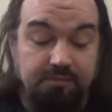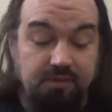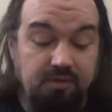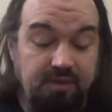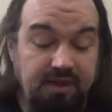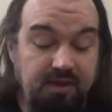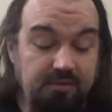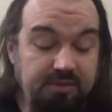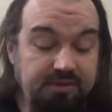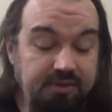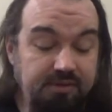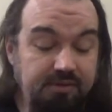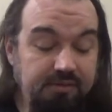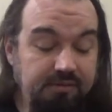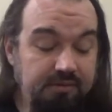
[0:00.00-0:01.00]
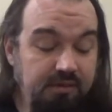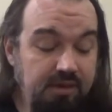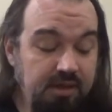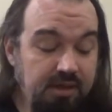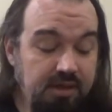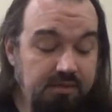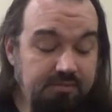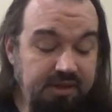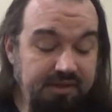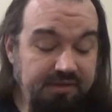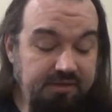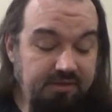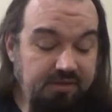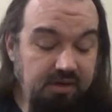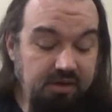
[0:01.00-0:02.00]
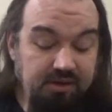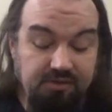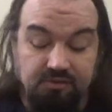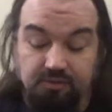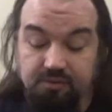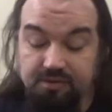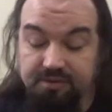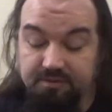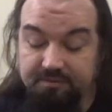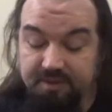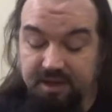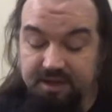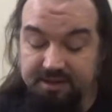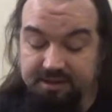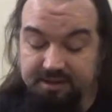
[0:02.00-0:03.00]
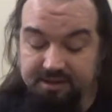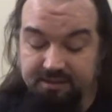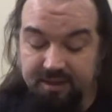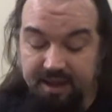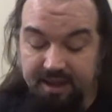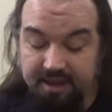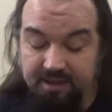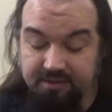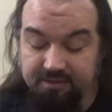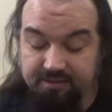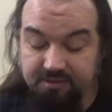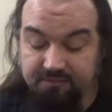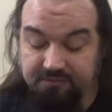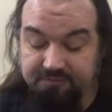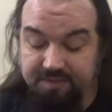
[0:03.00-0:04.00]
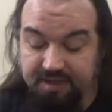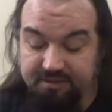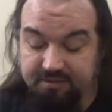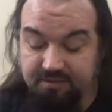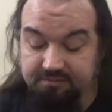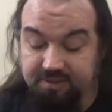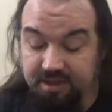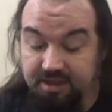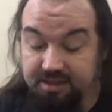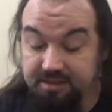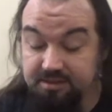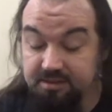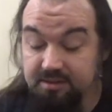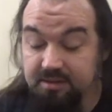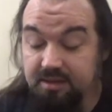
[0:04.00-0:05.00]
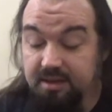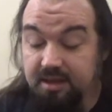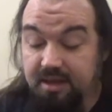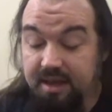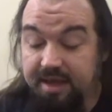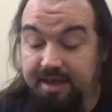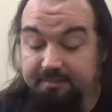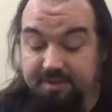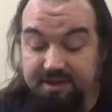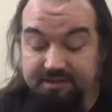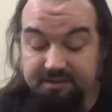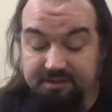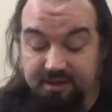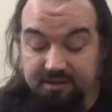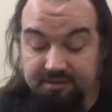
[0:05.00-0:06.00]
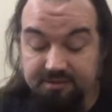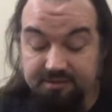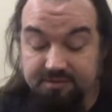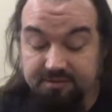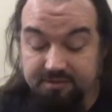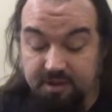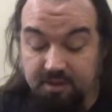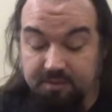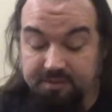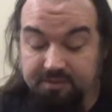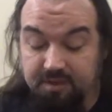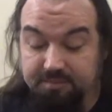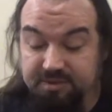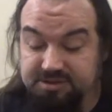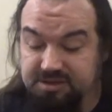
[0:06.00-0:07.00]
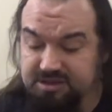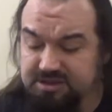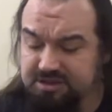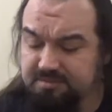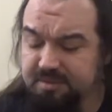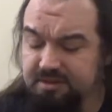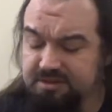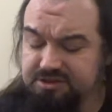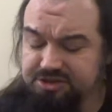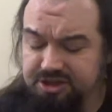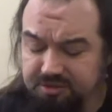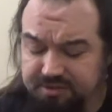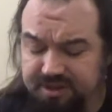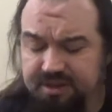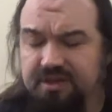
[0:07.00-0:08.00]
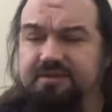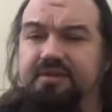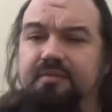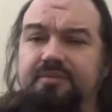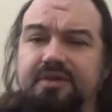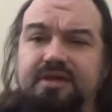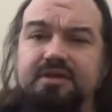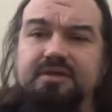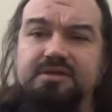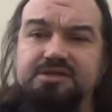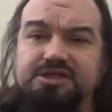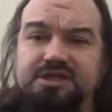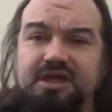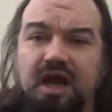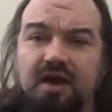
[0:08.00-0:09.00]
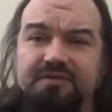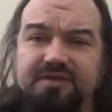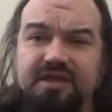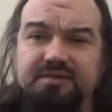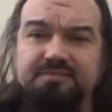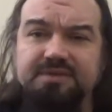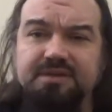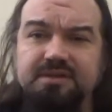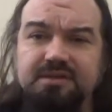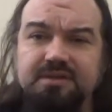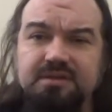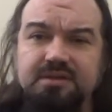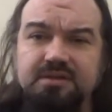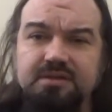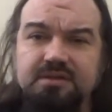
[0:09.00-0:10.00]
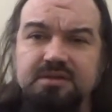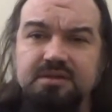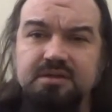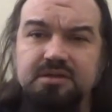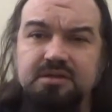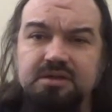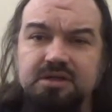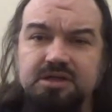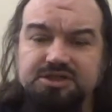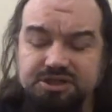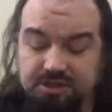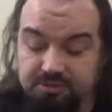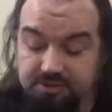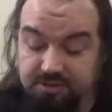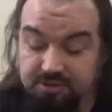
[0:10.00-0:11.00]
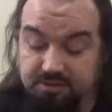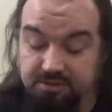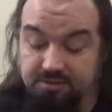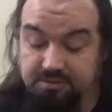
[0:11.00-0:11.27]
Kwannon places the Starlight Sword in the hands of Betsy's body, and Betsy does resurrect, but she's apparently choking on something, and she coughs up a choker.